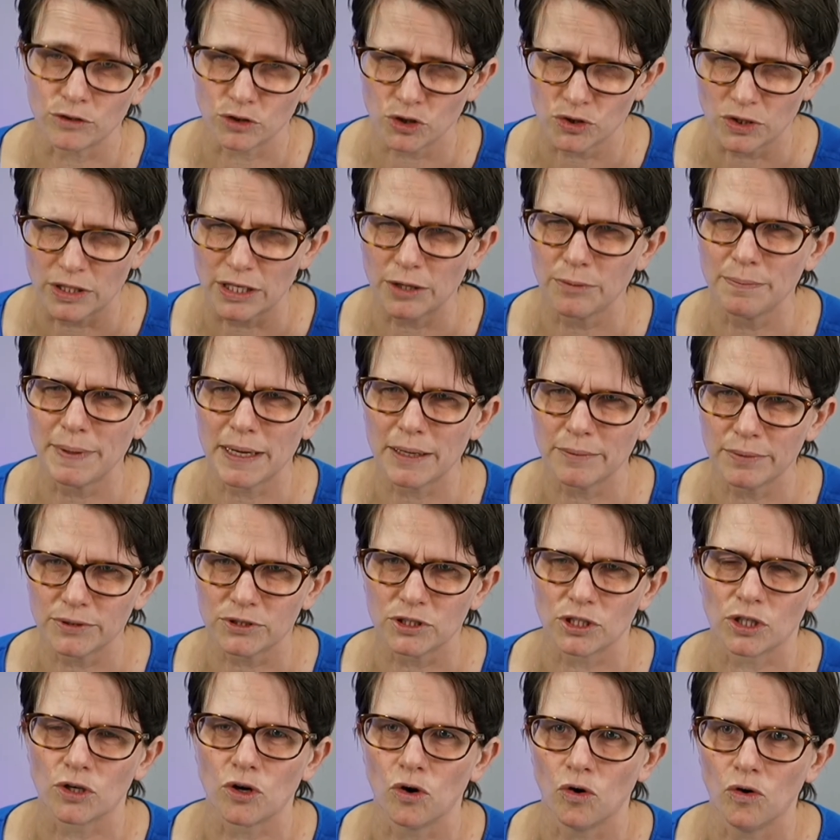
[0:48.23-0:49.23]
so they'll be able
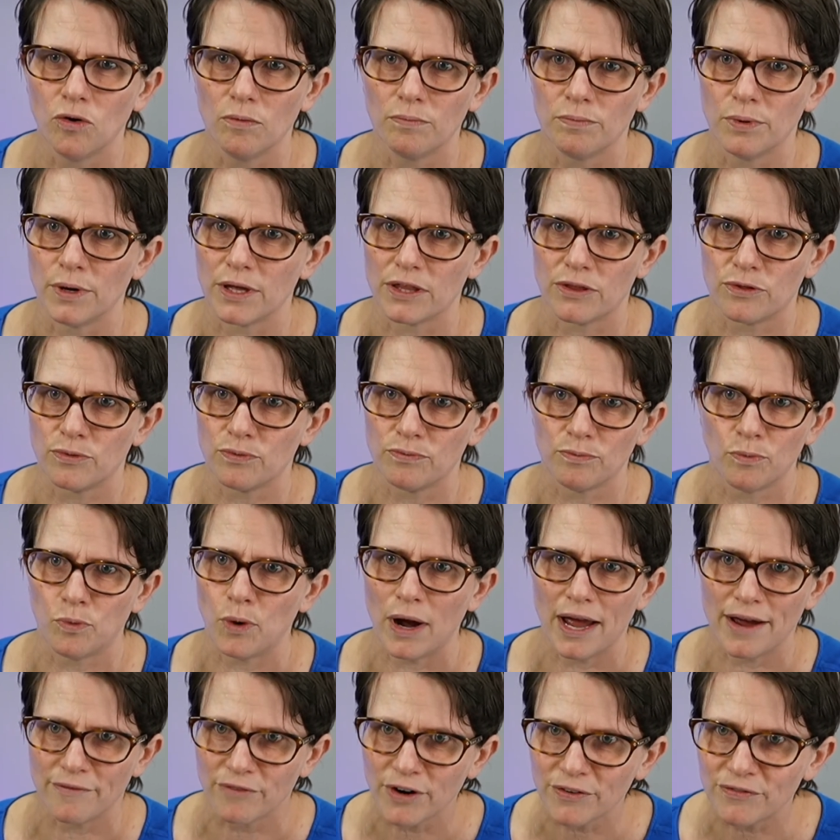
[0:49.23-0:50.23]
to cope with
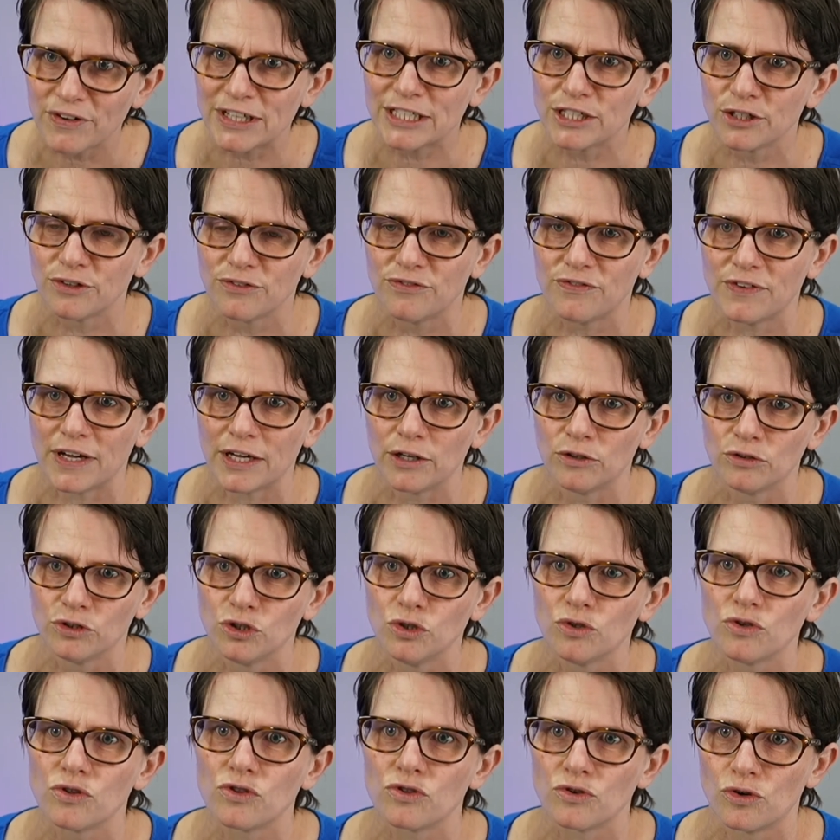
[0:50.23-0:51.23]
whatever video file
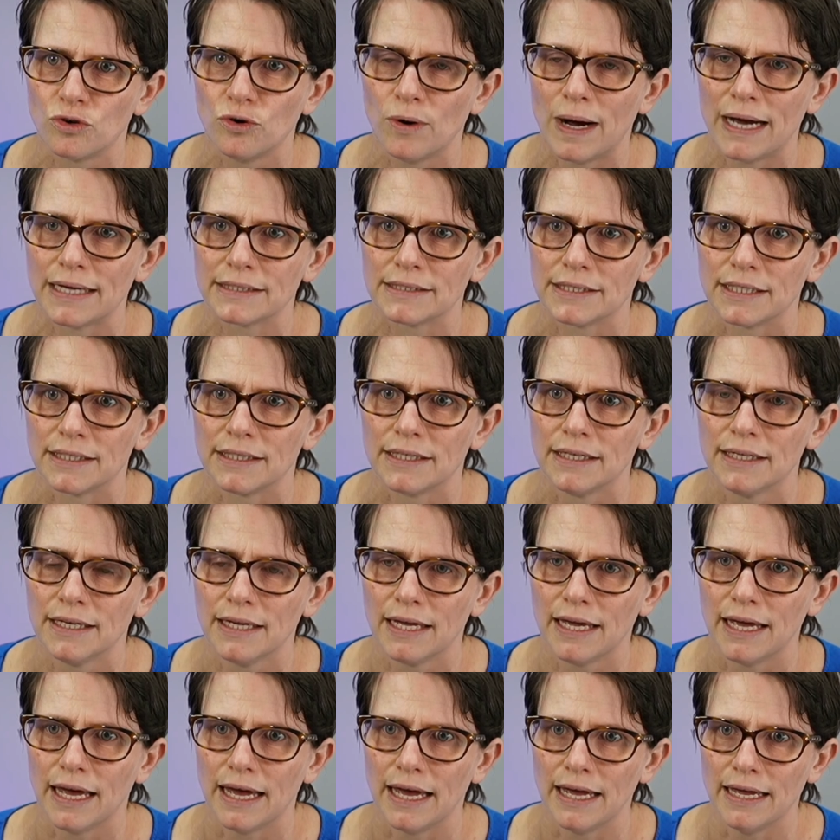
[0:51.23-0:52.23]
you throw at it
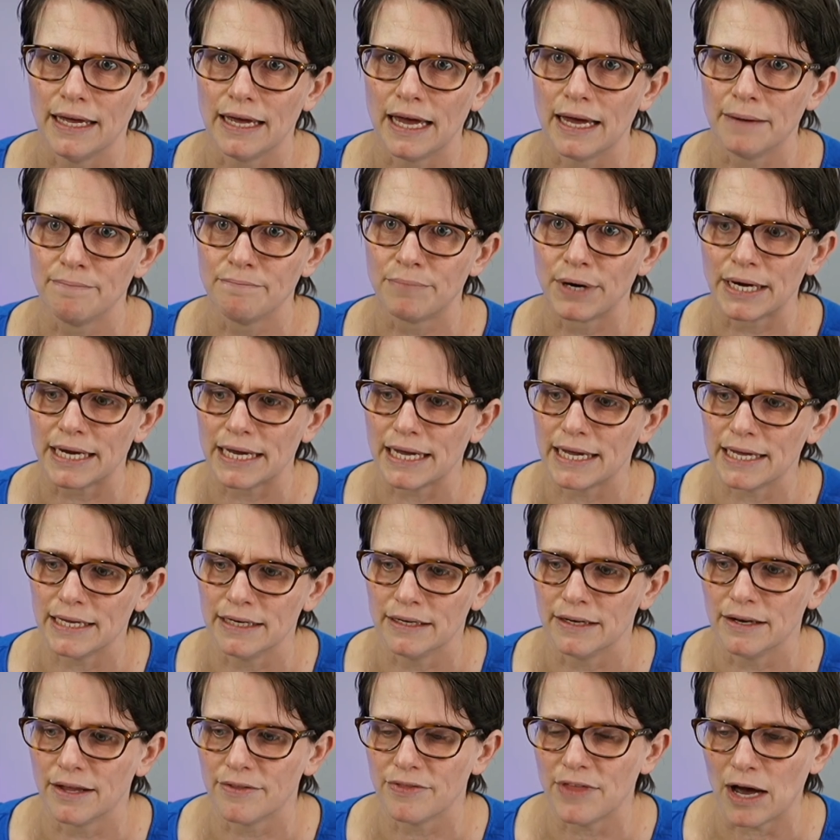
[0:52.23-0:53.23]
and bring it
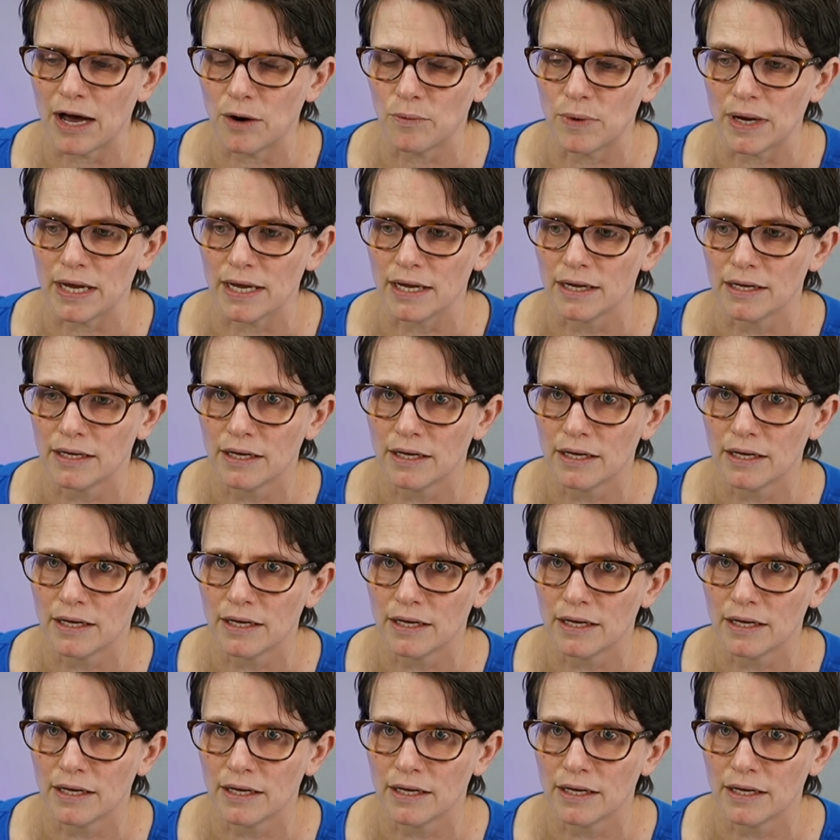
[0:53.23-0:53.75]
in that way.